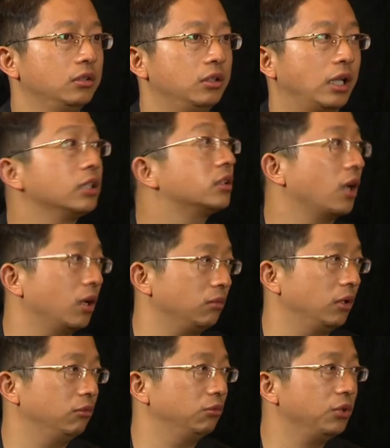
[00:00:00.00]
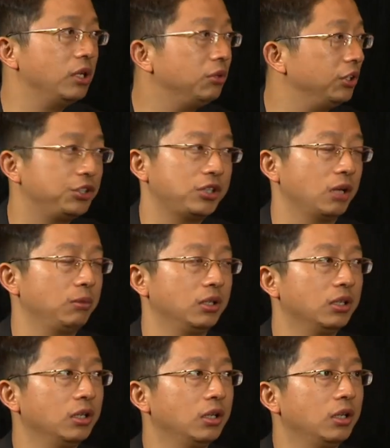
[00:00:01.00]
like a slum, really, really
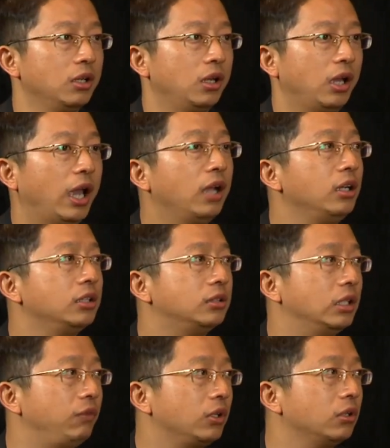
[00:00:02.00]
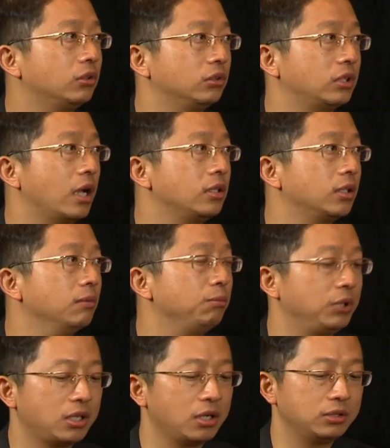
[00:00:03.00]
shabby. And it's difficult to touch them
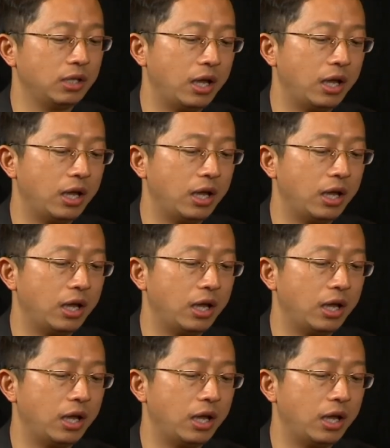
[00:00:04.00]
because